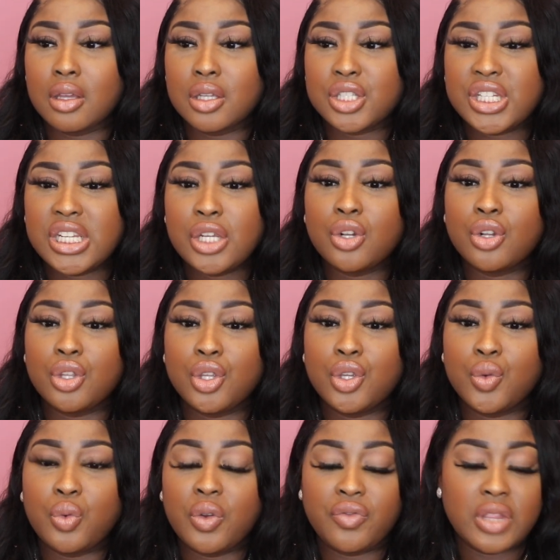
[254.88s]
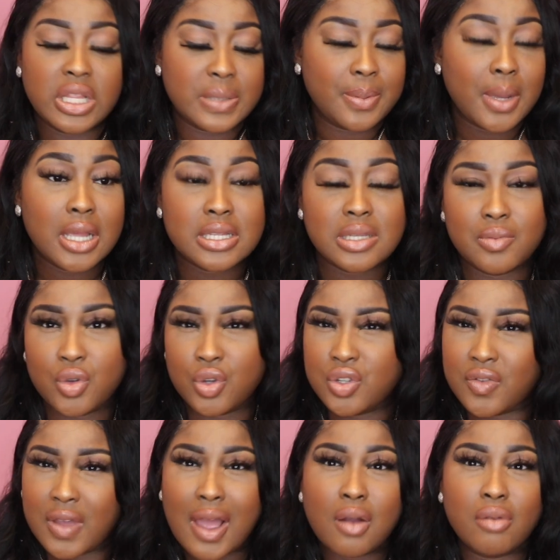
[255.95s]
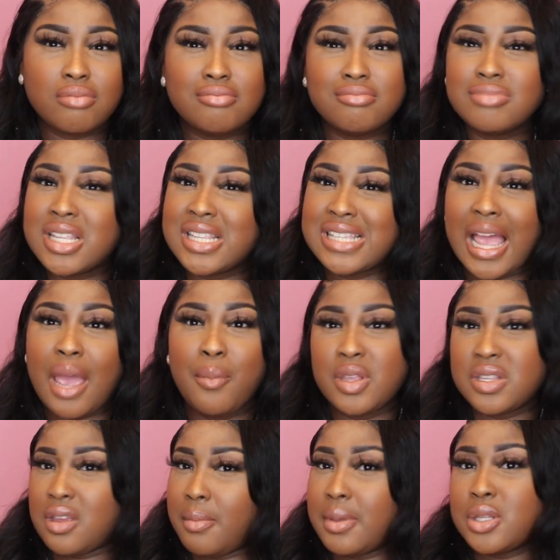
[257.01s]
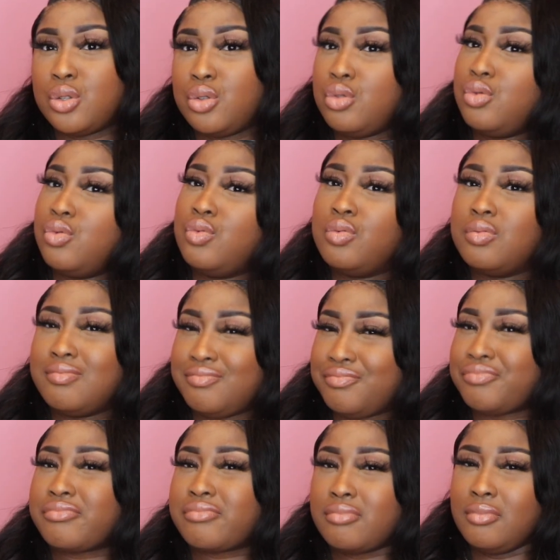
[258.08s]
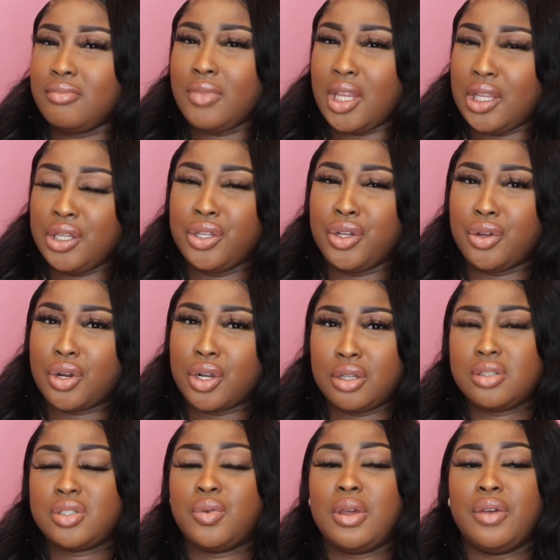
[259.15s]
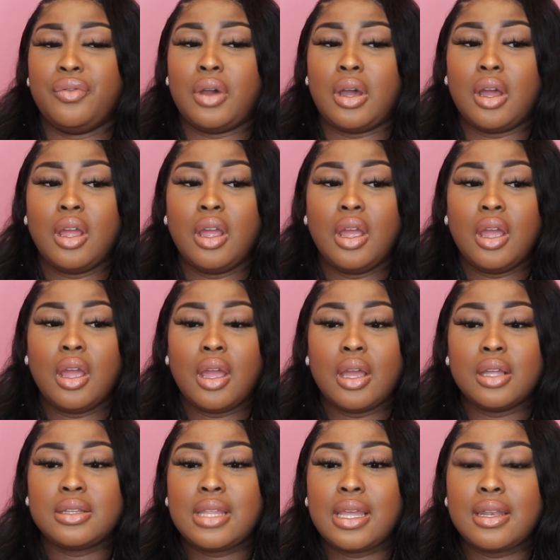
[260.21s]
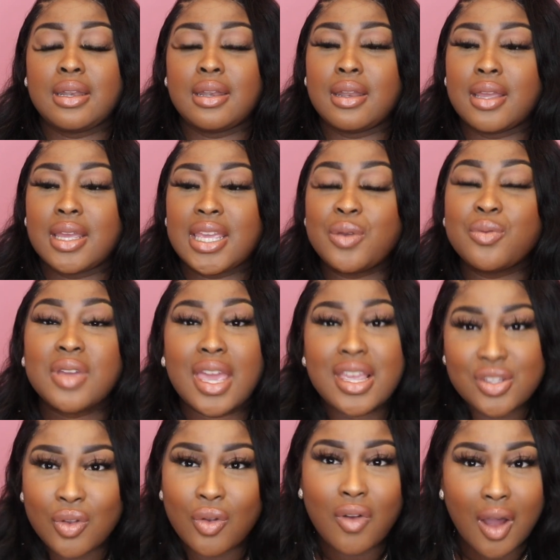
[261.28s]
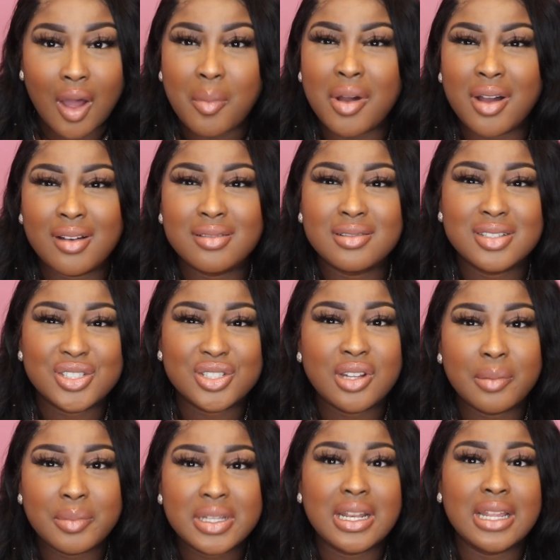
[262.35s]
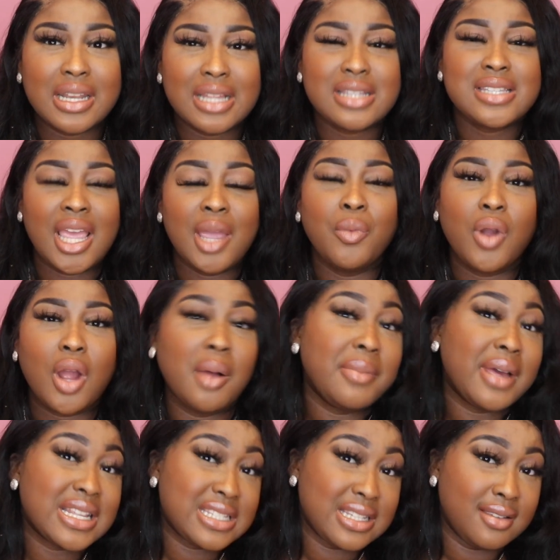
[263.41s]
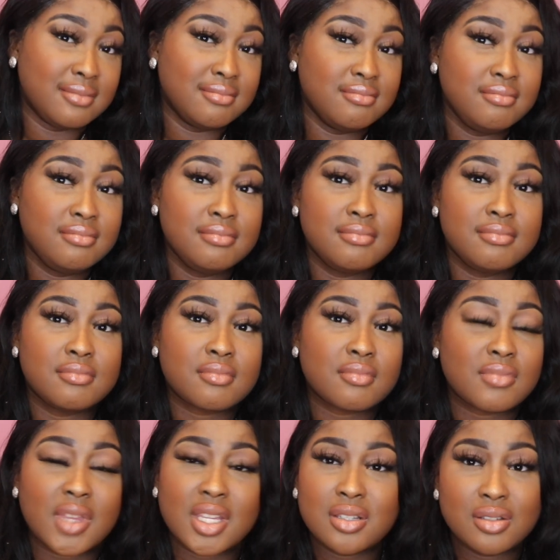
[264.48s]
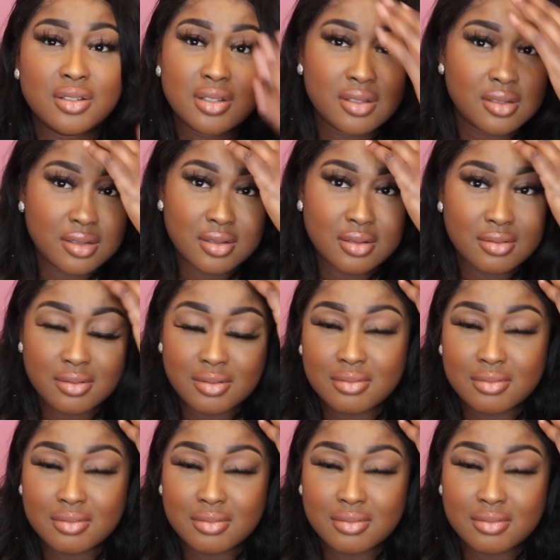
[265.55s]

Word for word: cheating on you with this person because of how the timings are a bit too, you know, close or whatever, then he will get his own karma. Do you know what I mean? Like that time will come back to him. So just